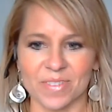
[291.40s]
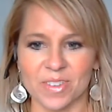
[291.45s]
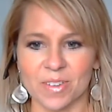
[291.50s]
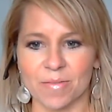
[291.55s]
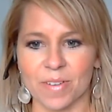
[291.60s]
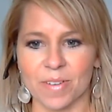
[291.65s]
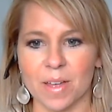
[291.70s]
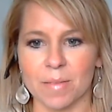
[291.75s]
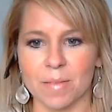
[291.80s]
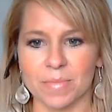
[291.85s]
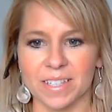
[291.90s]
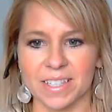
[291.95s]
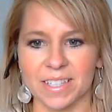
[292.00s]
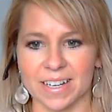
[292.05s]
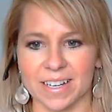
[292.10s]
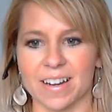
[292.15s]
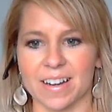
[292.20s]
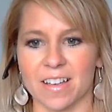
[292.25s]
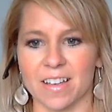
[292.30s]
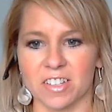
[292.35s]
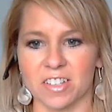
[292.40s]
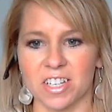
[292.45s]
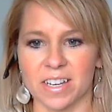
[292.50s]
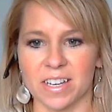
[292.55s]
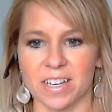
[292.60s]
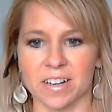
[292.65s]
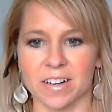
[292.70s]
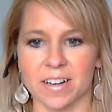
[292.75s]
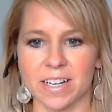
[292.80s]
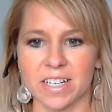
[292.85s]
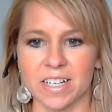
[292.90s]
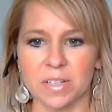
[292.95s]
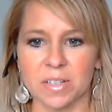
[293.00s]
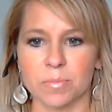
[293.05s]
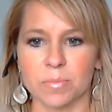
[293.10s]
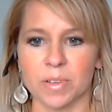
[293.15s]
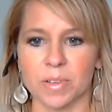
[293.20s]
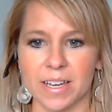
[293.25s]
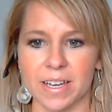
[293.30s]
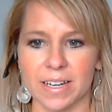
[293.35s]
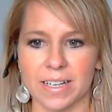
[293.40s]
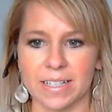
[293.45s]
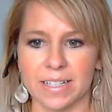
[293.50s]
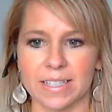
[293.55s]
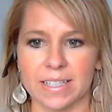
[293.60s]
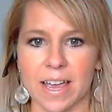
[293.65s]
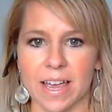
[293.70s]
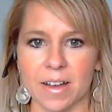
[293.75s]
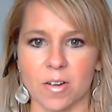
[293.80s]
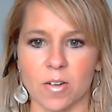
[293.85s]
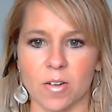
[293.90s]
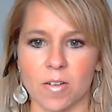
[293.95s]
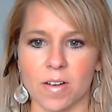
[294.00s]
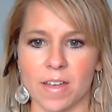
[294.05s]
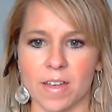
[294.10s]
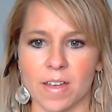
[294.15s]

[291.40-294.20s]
develop this technology integration planning cycle,